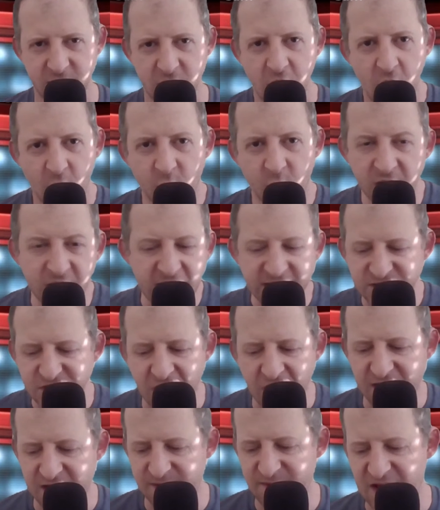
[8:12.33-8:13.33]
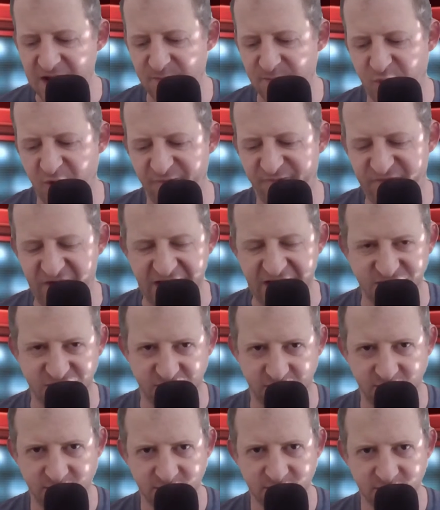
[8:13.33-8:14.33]
We're not talking about a
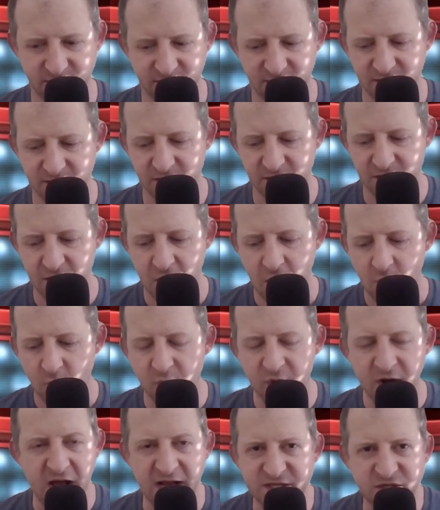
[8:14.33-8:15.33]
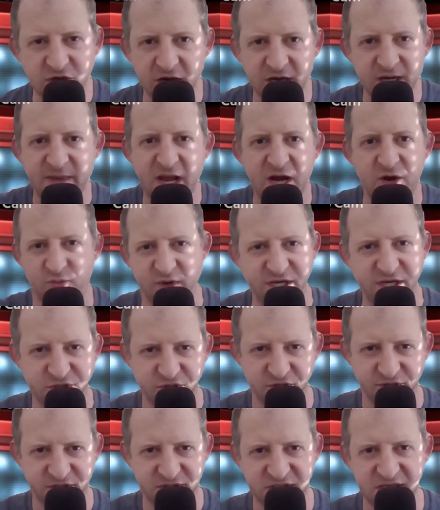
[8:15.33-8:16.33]
professor. We're not talking about a
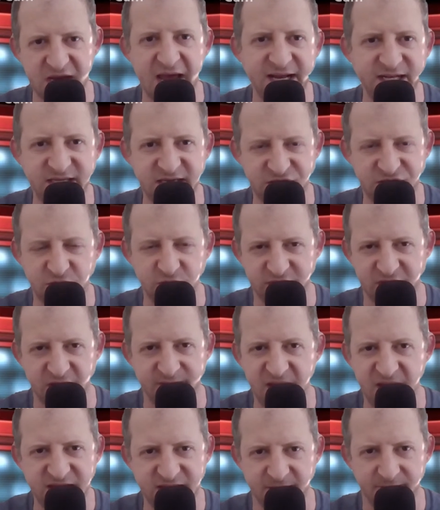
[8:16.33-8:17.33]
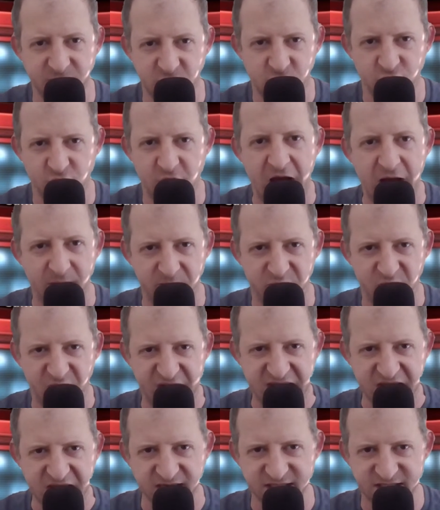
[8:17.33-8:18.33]
research scientist who's going to make some
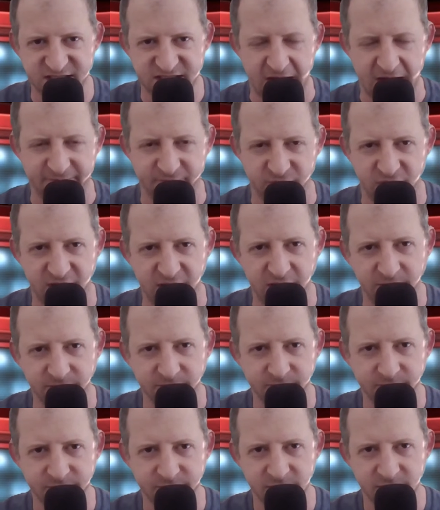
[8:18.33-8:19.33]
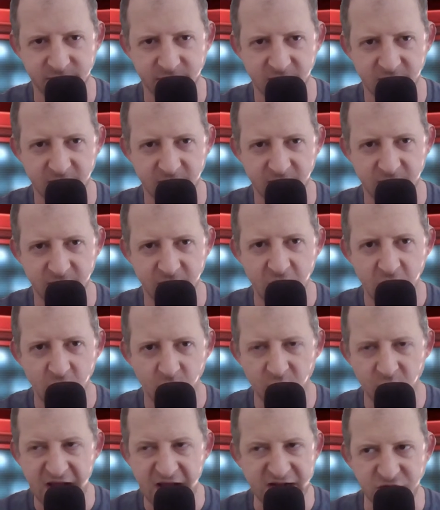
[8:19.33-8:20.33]
groundbreaking discovery.
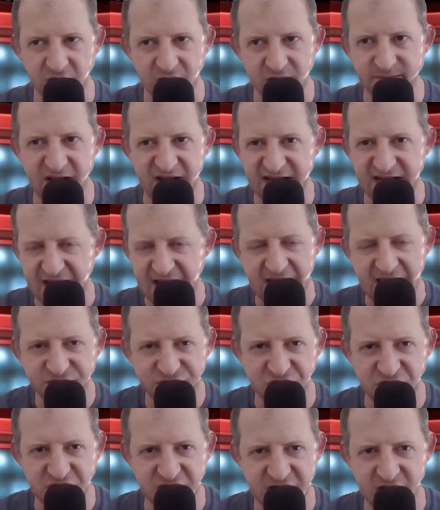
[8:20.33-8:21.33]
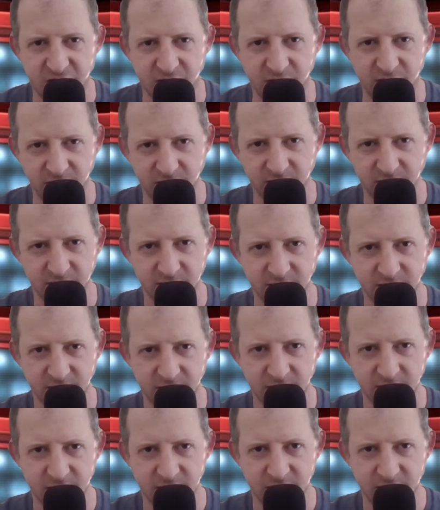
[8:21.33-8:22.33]
We're not talking about an engineer.
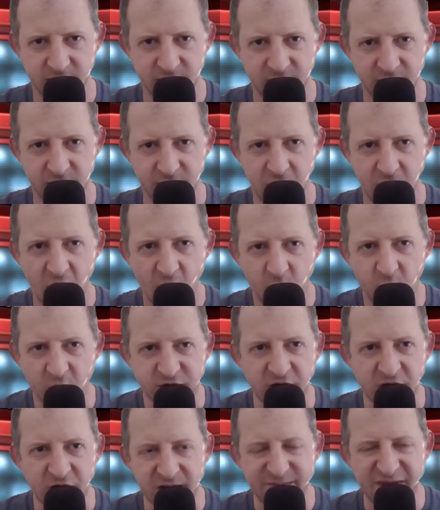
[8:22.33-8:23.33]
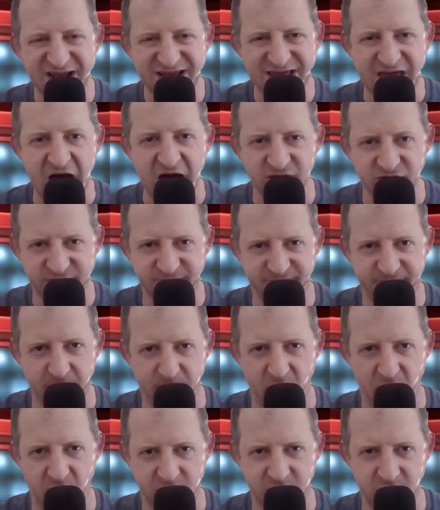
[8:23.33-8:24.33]
We're talking about a college
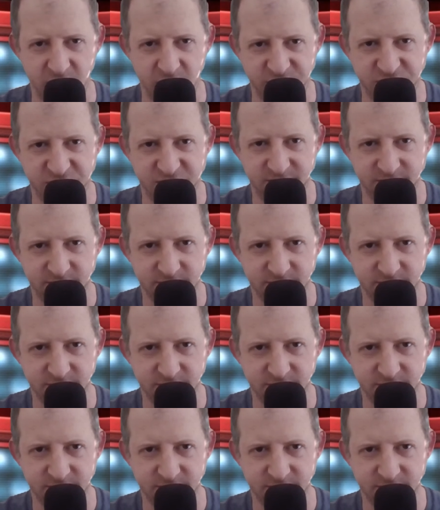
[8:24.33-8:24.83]
football coach.